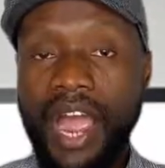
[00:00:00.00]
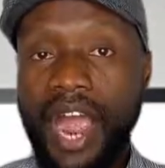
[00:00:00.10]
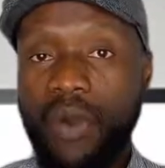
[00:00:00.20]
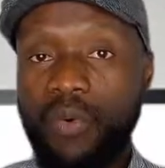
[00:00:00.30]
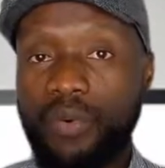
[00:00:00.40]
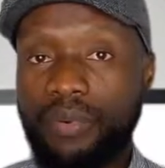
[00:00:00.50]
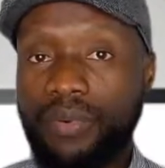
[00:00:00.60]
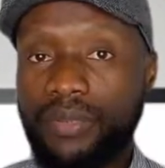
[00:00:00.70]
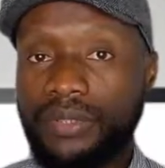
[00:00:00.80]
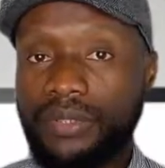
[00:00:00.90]
I will
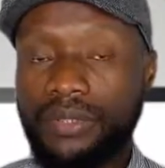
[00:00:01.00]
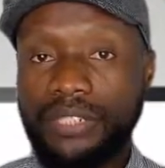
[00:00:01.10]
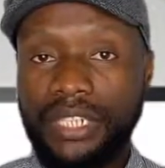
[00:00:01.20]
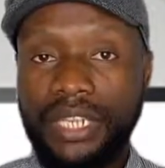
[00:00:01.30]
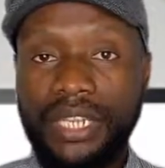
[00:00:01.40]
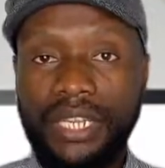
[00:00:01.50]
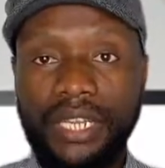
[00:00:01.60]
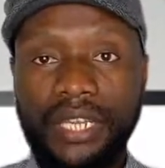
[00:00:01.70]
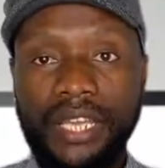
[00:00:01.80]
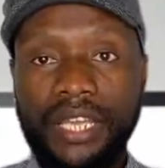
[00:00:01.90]
put the
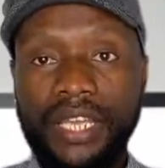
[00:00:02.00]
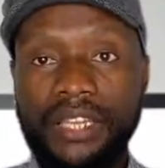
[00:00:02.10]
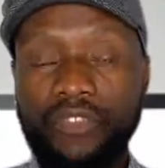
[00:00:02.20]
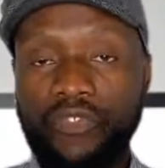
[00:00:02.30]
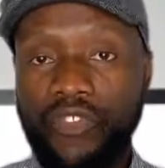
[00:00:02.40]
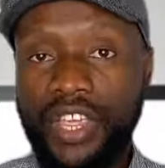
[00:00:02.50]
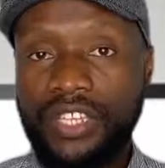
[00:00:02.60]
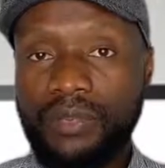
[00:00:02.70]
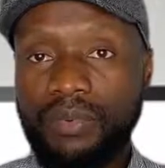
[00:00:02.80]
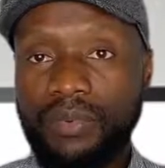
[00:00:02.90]

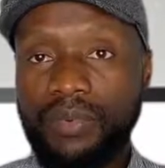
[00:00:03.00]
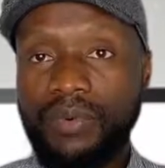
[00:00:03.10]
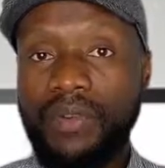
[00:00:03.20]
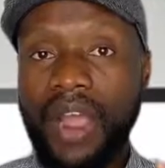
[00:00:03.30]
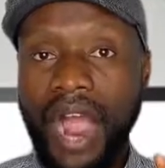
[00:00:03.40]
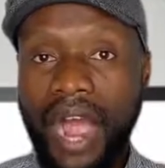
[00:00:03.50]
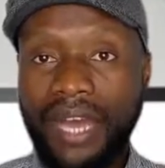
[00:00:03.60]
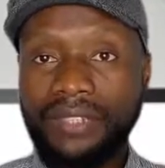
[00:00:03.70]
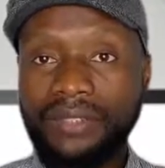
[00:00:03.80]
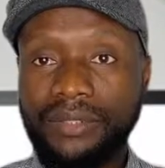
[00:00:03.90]
Facebook
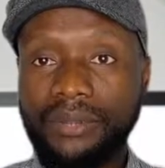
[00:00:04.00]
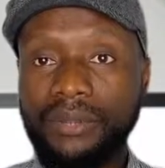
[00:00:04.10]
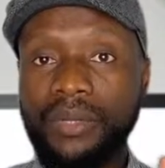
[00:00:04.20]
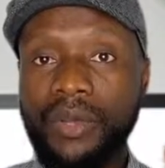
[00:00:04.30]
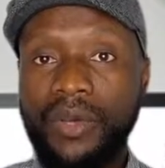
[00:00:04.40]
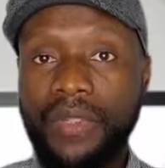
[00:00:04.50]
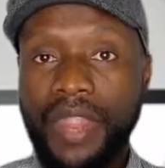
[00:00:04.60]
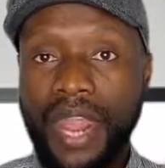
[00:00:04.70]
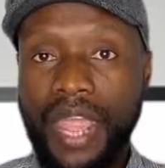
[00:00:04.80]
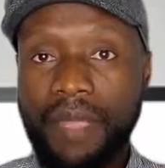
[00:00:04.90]
handle
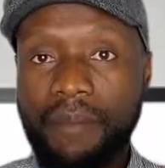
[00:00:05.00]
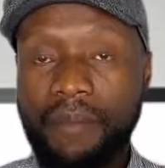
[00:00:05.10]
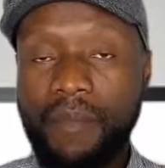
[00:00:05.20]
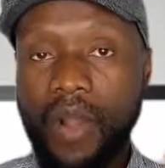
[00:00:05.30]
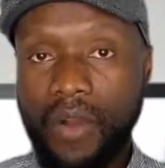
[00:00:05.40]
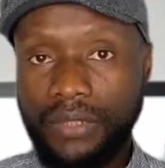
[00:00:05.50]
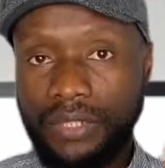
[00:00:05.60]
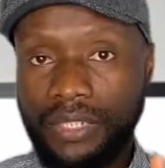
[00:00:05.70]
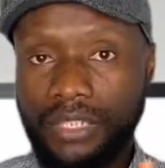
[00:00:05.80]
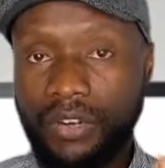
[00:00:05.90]
name on
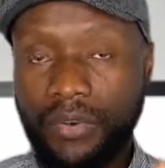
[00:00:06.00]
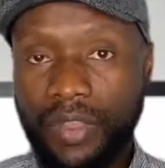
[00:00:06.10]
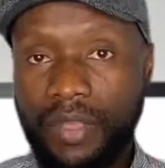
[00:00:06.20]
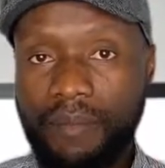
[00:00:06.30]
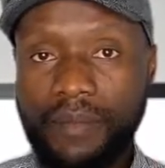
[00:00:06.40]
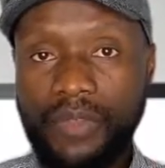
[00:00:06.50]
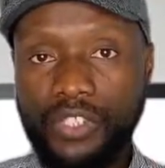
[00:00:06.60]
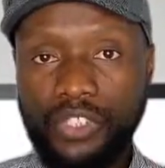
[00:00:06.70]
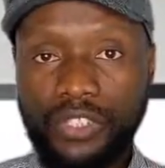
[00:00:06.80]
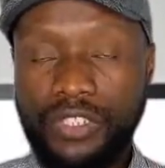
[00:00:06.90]
the screen.
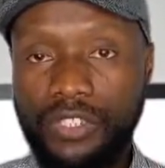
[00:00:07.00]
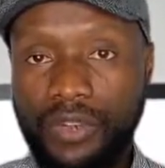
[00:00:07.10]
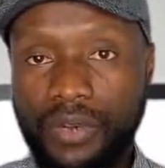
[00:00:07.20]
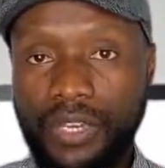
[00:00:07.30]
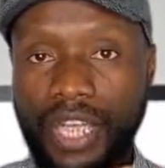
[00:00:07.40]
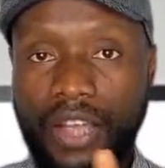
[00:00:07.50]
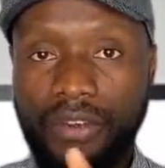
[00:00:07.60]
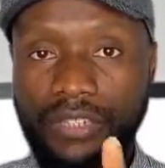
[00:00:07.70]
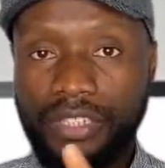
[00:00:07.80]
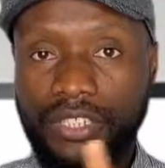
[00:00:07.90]
Just look there
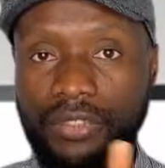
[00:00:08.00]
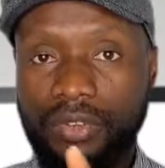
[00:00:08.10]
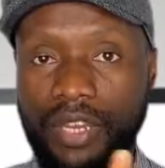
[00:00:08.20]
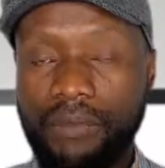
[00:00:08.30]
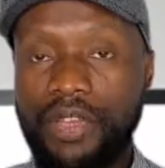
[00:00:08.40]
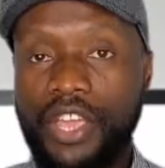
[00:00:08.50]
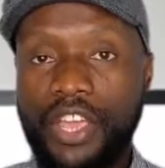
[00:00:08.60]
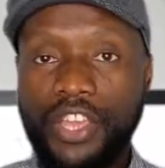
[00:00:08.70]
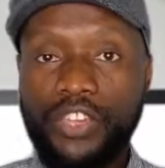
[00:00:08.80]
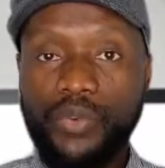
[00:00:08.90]
on the screen,
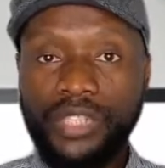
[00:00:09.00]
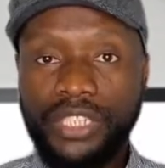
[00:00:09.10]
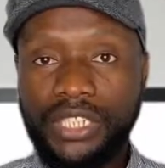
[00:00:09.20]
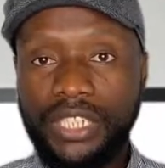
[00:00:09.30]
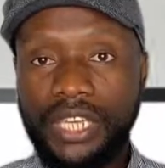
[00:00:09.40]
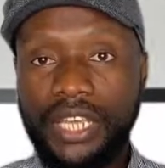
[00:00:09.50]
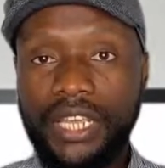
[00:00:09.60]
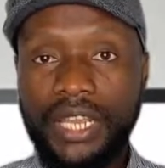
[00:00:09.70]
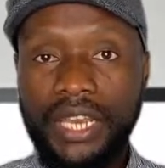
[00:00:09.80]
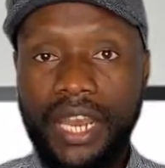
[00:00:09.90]
you will see
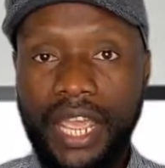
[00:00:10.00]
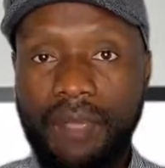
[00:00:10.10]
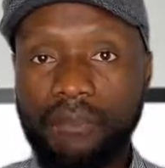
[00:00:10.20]
the name.